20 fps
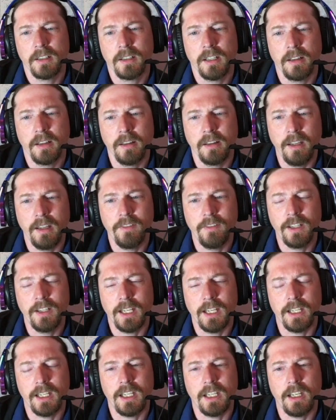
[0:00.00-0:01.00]
Leaving it
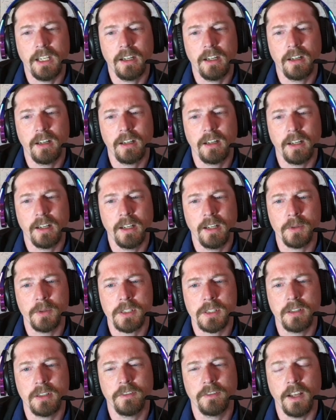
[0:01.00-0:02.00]
here, it was
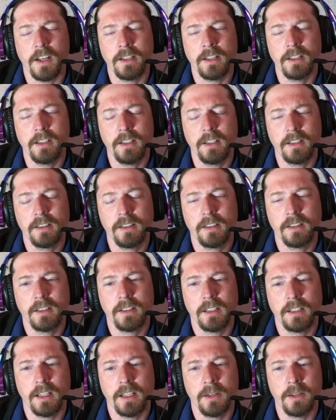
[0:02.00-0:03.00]
defending.
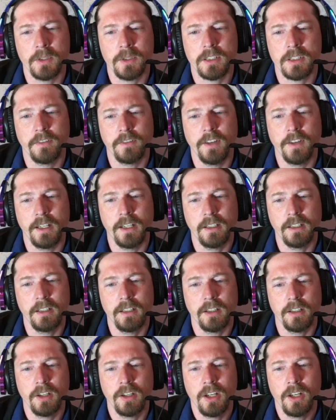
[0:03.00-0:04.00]
It was defended.
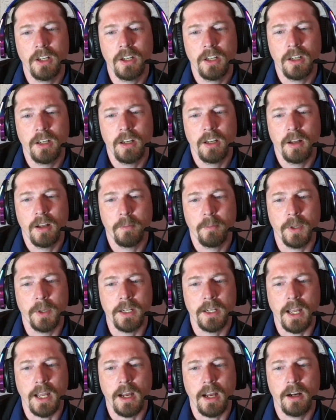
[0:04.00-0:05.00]
But
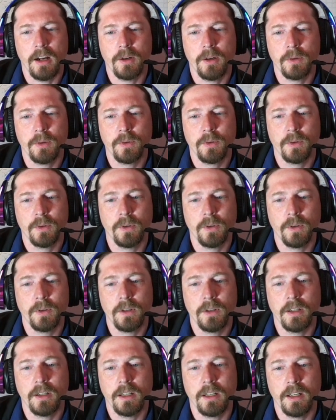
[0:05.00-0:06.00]
now,
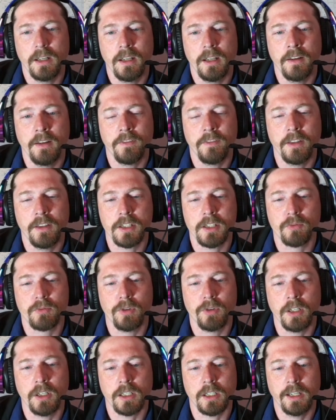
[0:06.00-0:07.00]
if this
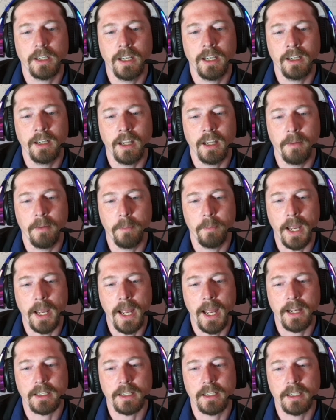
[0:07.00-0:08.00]
rook can get
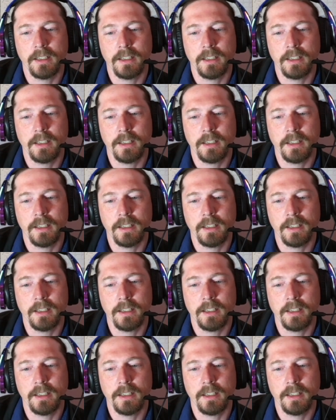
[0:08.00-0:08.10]
back,